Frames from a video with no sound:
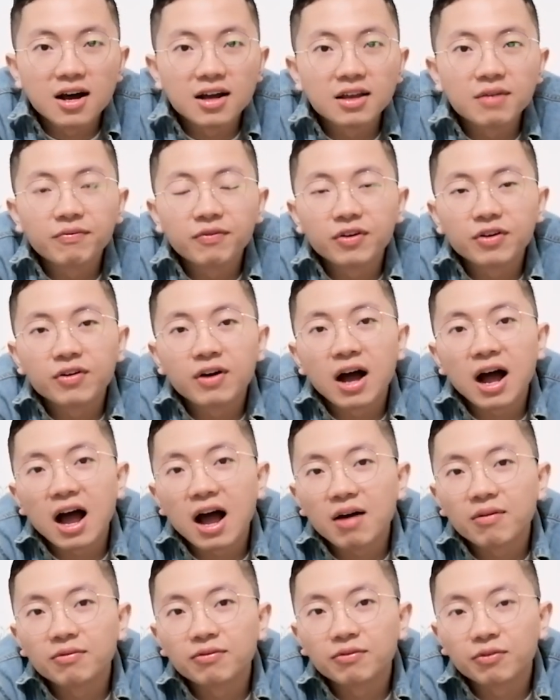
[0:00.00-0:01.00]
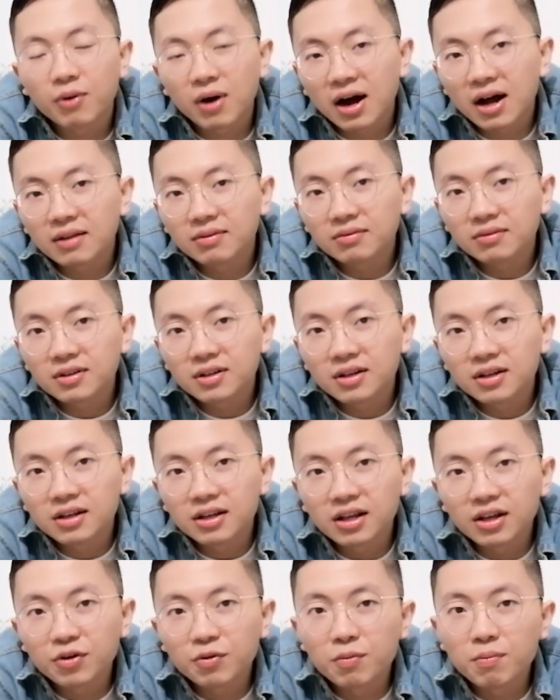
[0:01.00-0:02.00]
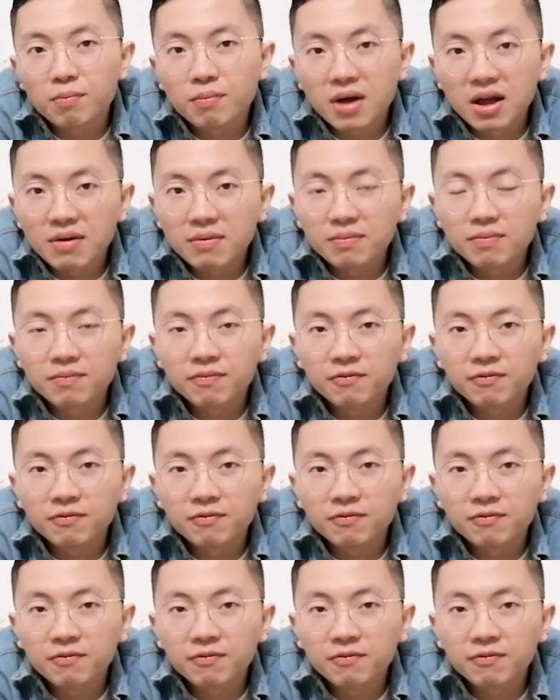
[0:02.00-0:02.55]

If you have one, you may